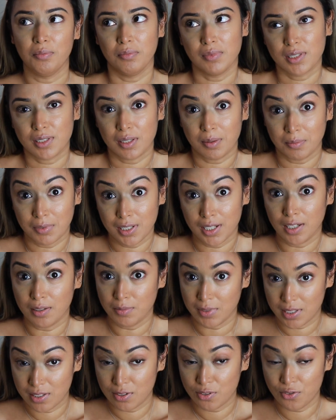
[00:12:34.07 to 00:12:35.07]

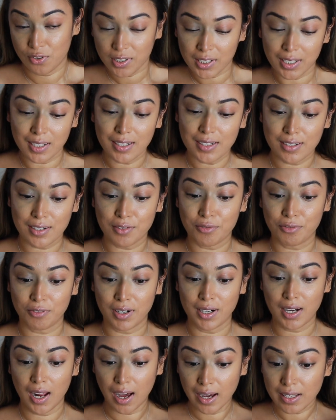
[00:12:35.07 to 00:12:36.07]
sometimes 3
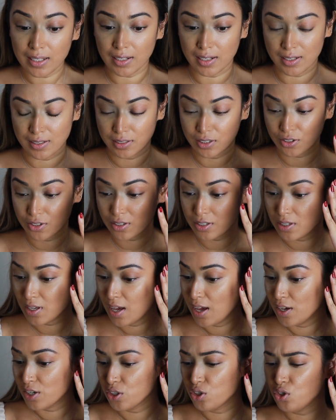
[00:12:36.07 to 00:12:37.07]
different highlighters
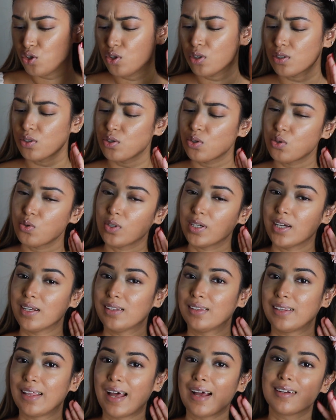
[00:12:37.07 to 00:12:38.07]
just to
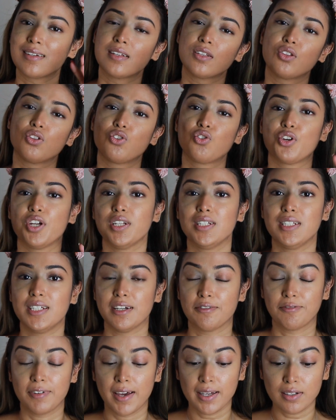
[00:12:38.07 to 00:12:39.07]
get that 3D
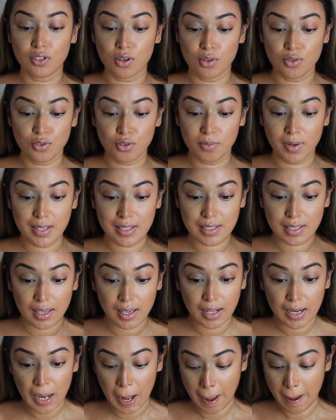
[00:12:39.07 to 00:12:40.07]
effect onto my
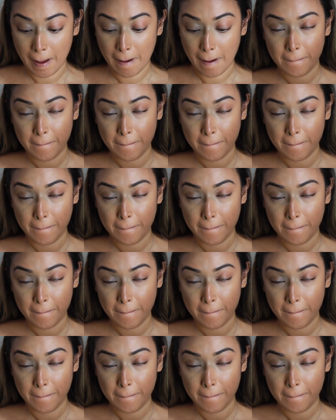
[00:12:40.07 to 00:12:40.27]
skin.